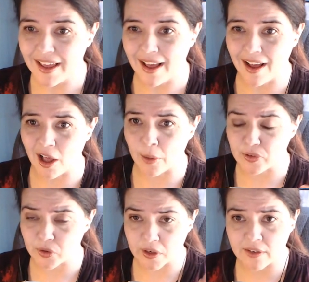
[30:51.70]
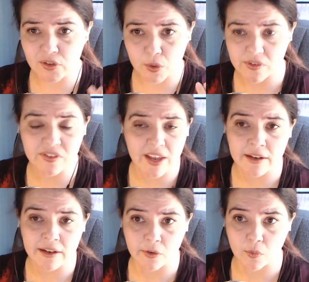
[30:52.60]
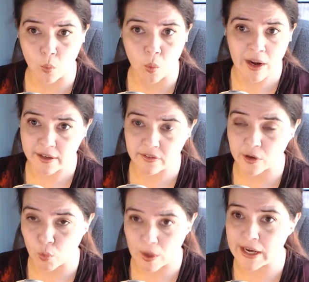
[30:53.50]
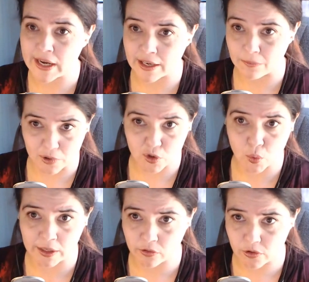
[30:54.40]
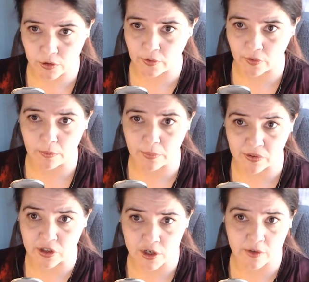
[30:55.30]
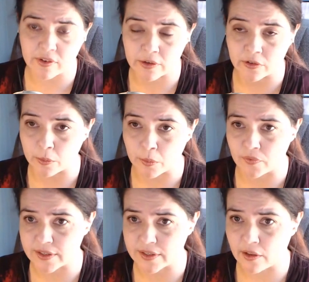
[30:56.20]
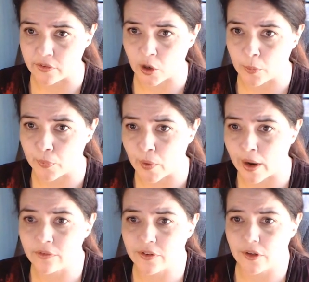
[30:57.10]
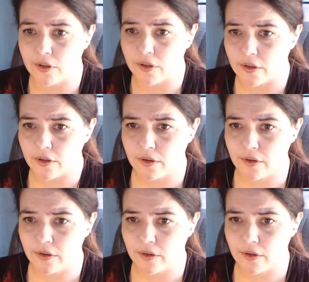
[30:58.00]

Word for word: Um, so it gives you a sense of what is the gradient between two different positions as you move the telescope around. That's